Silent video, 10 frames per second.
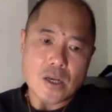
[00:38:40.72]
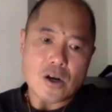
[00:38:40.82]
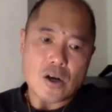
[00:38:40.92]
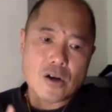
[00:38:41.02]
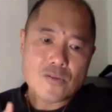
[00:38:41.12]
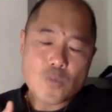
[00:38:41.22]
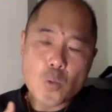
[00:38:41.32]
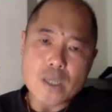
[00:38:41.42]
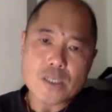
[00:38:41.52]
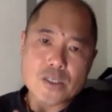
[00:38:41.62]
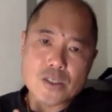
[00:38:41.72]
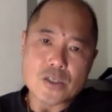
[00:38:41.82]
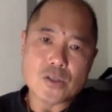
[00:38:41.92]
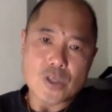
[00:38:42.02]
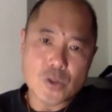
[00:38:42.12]
of what
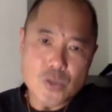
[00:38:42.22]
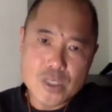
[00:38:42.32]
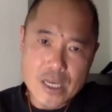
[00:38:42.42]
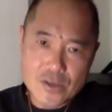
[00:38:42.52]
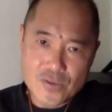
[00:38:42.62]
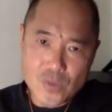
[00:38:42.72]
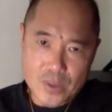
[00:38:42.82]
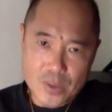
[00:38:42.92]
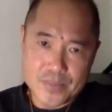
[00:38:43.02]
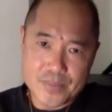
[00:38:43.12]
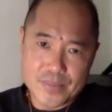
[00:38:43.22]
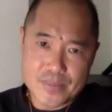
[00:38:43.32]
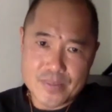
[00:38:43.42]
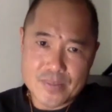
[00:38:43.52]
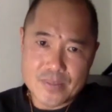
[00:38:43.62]
do you stand for?
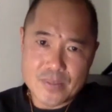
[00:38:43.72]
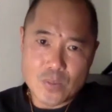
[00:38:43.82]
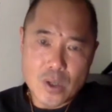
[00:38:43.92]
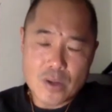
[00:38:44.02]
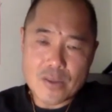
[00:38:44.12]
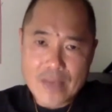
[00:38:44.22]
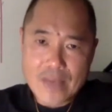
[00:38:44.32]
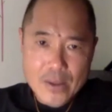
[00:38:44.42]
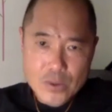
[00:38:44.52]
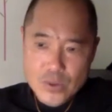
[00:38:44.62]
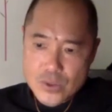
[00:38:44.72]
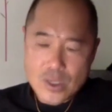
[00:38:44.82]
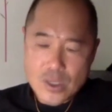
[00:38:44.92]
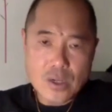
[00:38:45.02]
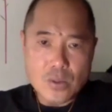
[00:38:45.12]
What are the values
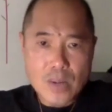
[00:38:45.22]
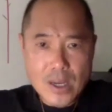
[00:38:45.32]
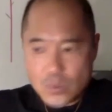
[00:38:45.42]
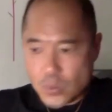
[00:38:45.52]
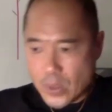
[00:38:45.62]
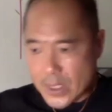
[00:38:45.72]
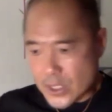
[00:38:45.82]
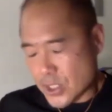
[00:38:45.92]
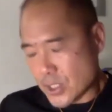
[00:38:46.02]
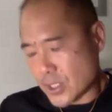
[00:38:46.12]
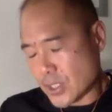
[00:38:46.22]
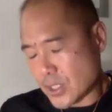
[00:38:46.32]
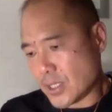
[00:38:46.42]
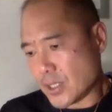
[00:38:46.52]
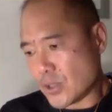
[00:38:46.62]
around which
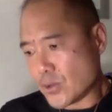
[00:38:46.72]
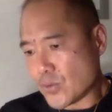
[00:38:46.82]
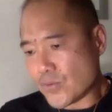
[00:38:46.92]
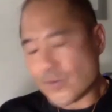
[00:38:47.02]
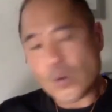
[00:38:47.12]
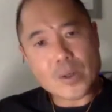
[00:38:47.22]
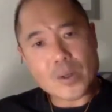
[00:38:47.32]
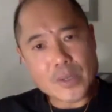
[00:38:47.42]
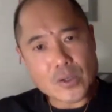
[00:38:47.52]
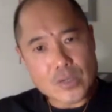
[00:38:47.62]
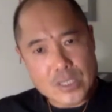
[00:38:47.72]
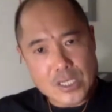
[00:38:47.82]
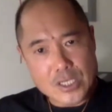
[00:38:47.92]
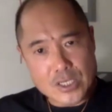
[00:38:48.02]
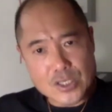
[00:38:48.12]
you form your
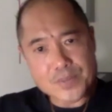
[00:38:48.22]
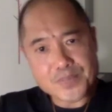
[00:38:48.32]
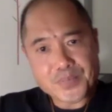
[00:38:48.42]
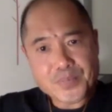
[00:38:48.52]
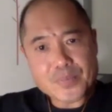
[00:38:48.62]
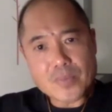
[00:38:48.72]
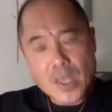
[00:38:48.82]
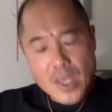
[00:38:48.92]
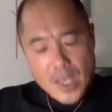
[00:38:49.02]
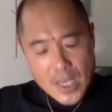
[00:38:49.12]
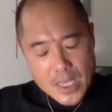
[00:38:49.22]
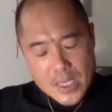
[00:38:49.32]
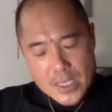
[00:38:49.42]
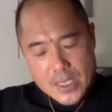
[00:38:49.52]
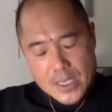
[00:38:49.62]
decisions?
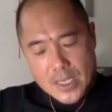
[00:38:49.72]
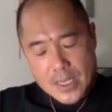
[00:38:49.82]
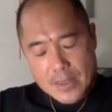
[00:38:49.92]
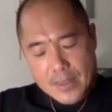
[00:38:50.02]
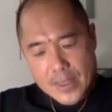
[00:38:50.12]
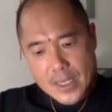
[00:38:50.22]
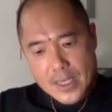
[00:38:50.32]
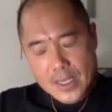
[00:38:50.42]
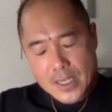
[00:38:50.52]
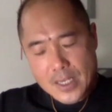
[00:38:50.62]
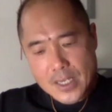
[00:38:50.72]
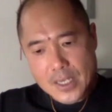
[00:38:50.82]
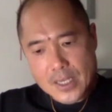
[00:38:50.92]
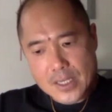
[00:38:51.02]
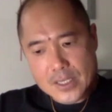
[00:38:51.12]
And I think
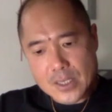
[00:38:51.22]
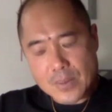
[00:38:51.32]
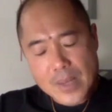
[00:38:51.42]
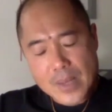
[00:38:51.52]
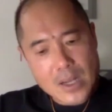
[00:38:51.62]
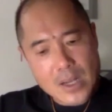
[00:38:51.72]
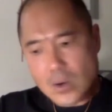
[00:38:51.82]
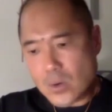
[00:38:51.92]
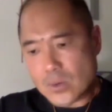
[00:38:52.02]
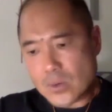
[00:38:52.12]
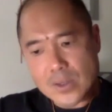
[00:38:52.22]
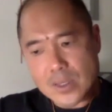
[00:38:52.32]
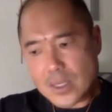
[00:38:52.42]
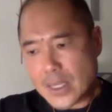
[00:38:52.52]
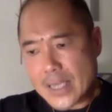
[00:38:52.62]
somehow
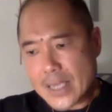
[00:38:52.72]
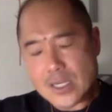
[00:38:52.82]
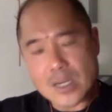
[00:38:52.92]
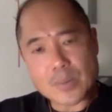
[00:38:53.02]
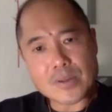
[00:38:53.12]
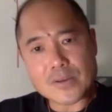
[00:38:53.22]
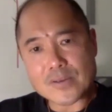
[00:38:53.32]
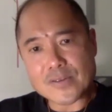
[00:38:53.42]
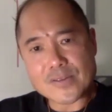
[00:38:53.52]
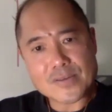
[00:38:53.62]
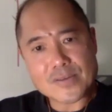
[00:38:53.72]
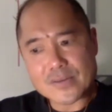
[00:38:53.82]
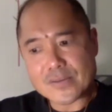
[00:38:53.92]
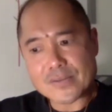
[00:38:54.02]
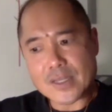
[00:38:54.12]
the last couple of
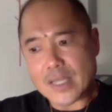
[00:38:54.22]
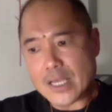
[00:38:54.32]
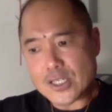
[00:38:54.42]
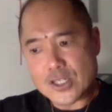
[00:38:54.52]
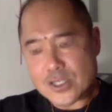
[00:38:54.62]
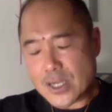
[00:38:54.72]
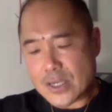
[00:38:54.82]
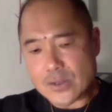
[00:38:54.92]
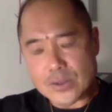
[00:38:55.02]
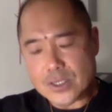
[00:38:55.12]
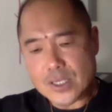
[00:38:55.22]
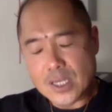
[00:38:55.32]
election cycles,